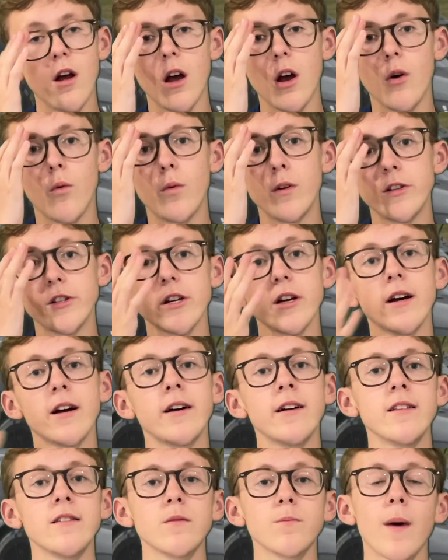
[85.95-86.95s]
which are
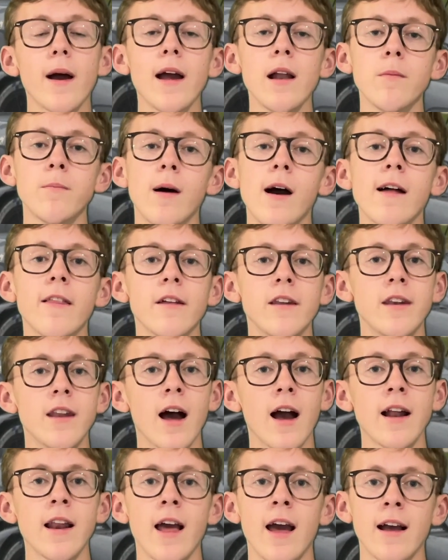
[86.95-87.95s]
inspired by the
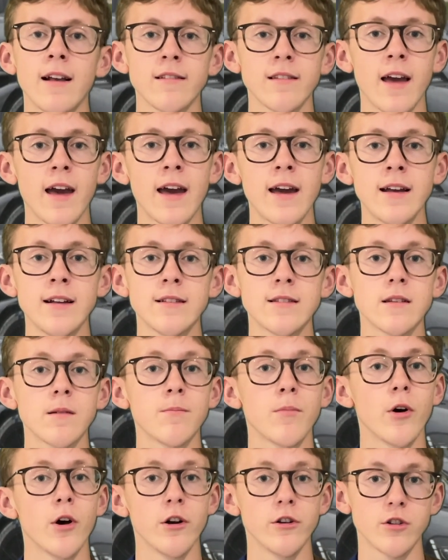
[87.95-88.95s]
9X8
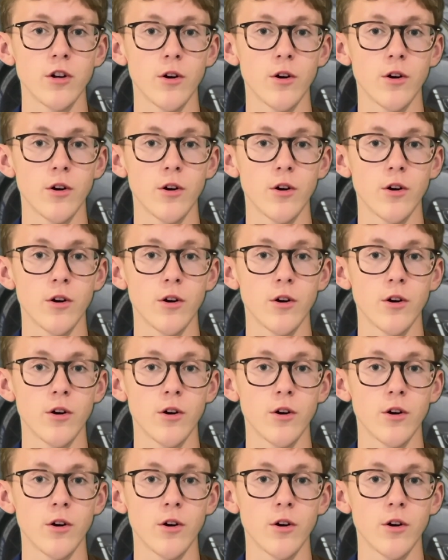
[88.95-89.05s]
Peugeot